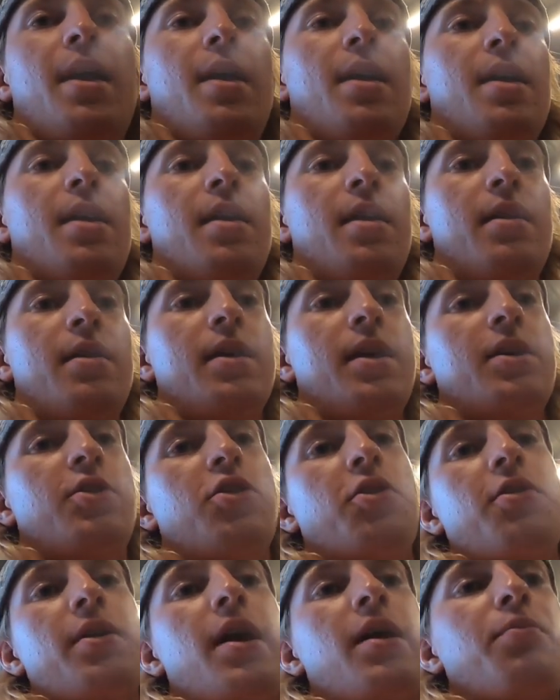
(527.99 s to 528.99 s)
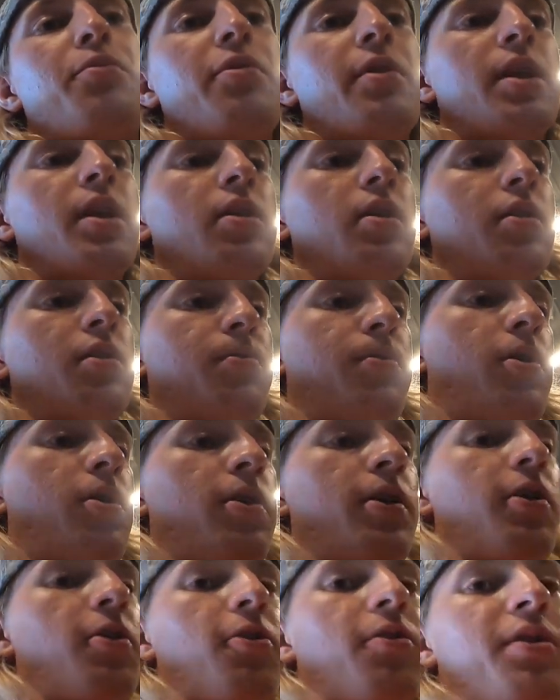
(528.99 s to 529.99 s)
and it turned out pretty good, the
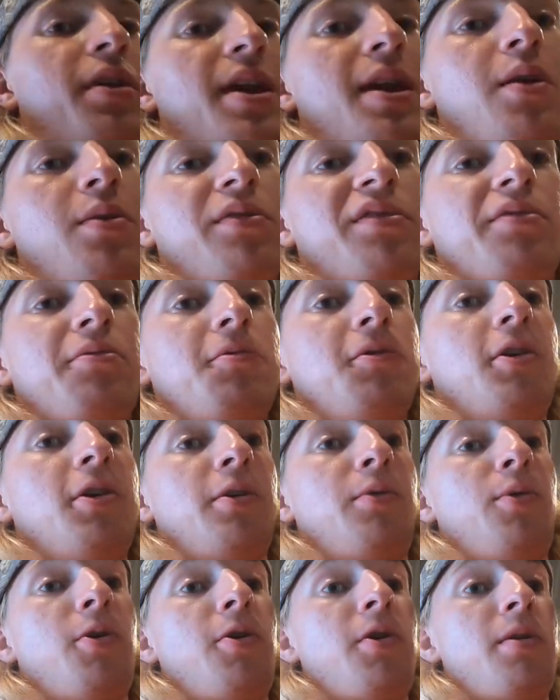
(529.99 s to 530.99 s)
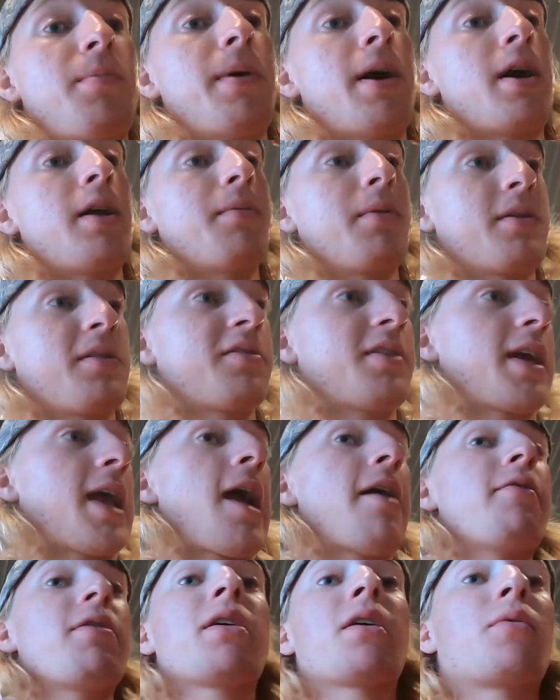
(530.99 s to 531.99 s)
polyurethane. I was really worried about it because like
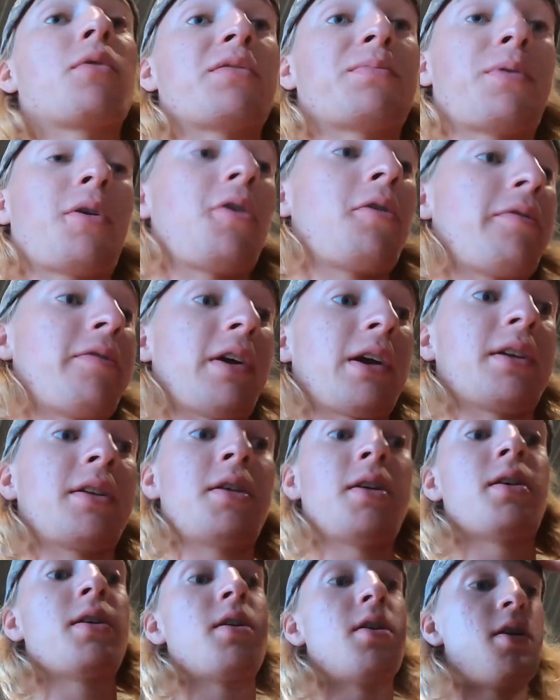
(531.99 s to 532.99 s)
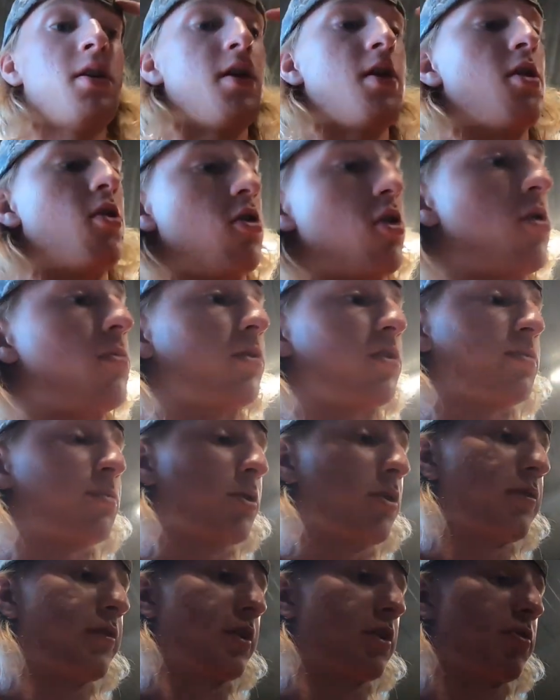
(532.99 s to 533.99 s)
everything was perfect, almost
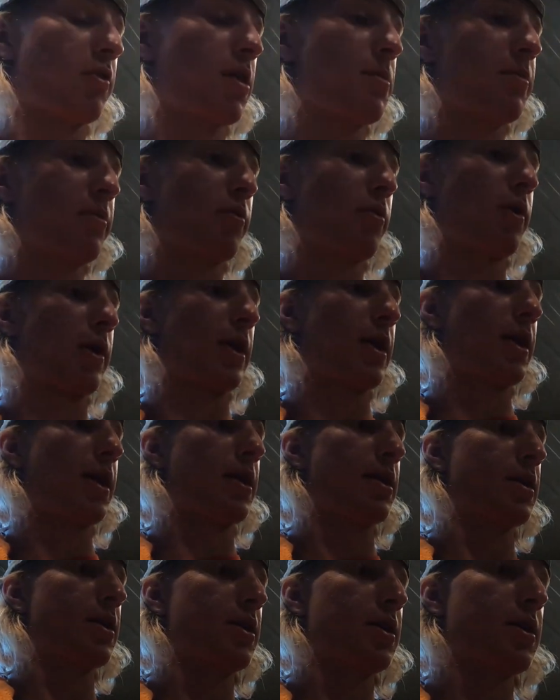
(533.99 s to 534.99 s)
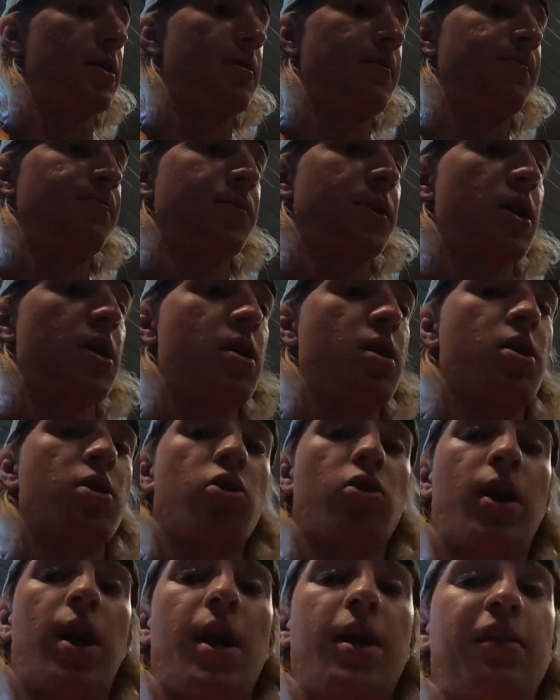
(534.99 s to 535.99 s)
perfect right before I got it done.
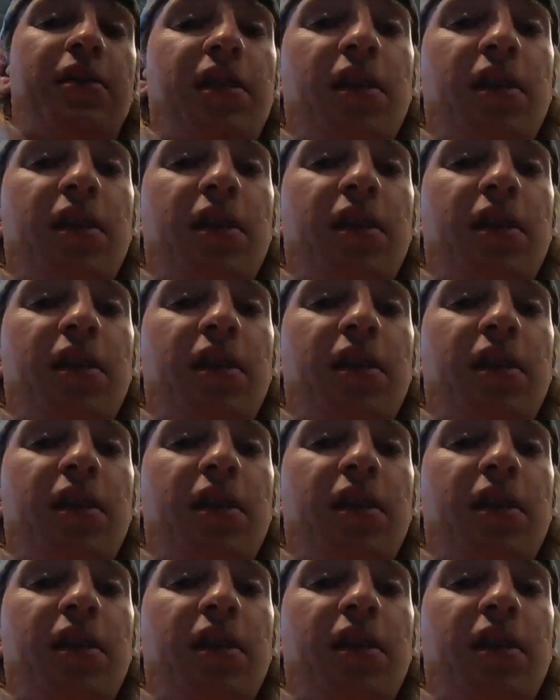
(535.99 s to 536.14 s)
You can